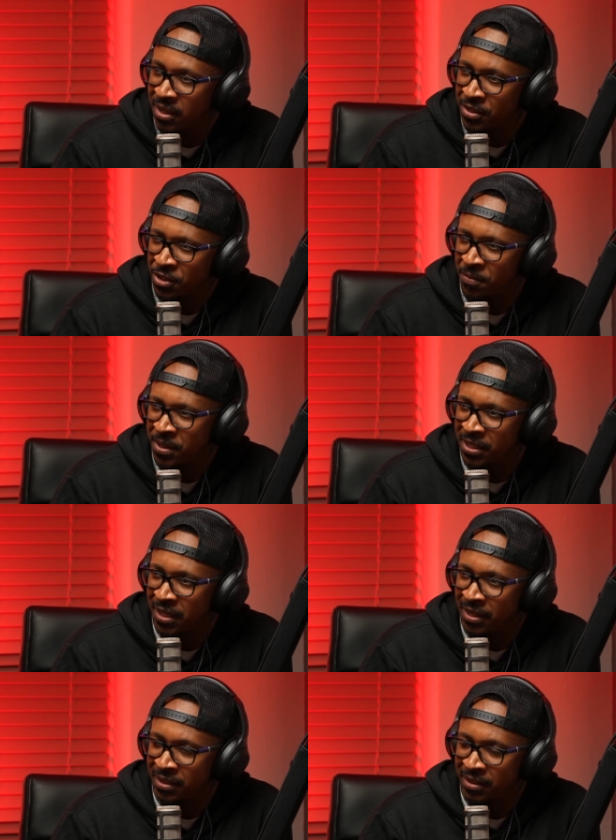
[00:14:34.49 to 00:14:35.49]
Do you know what I mean?
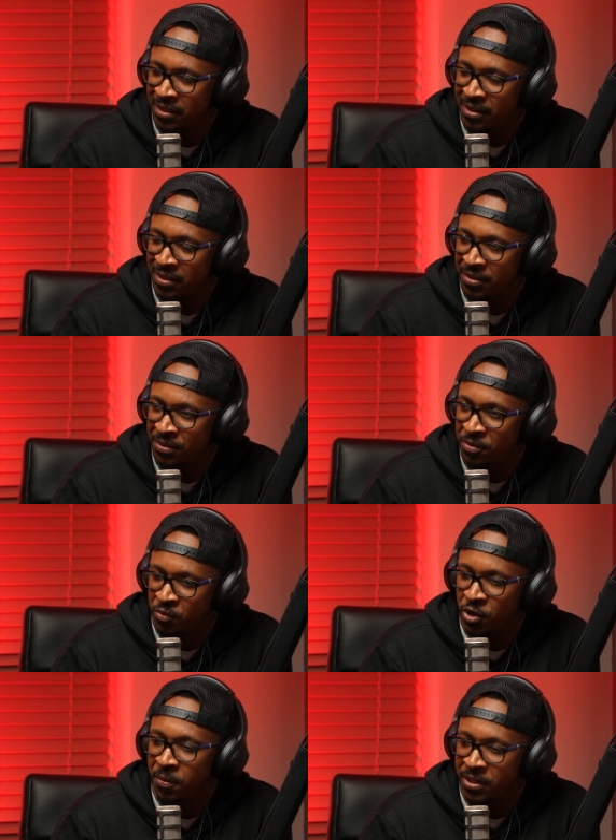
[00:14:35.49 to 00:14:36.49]
Like, you know,
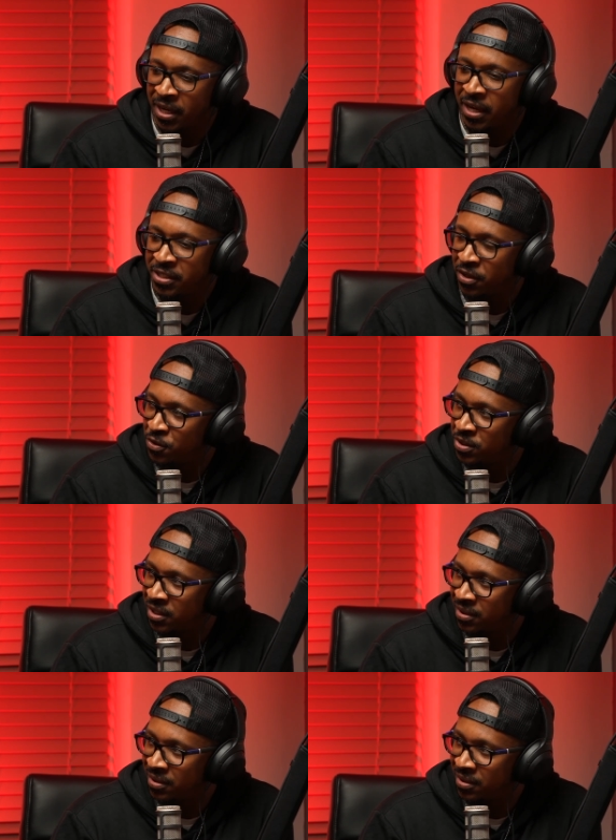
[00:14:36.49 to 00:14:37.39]
we go back to AJ Usyk.